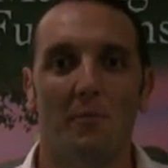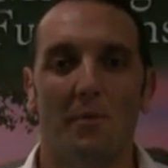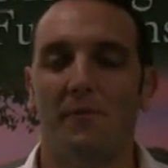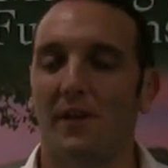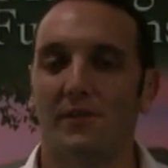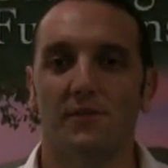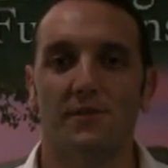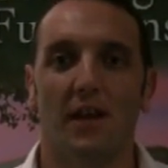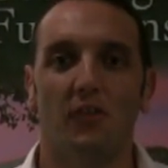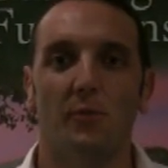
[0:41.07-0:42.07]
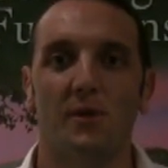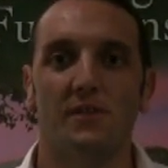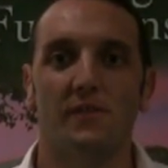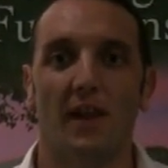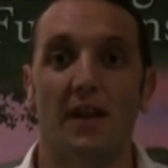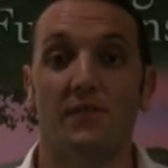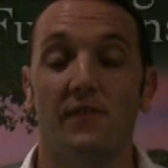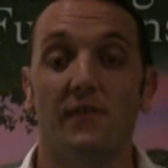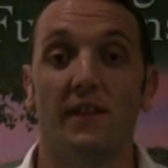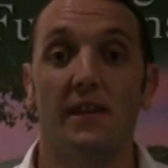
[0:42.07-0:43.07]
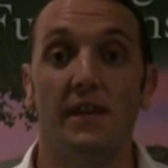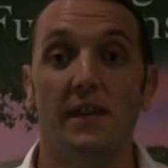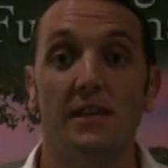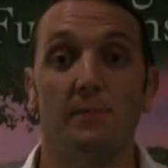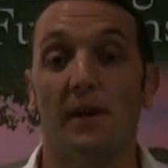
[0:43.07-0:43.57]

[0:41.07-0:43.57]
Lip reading: I'm a professional salesperson for the last 15 years.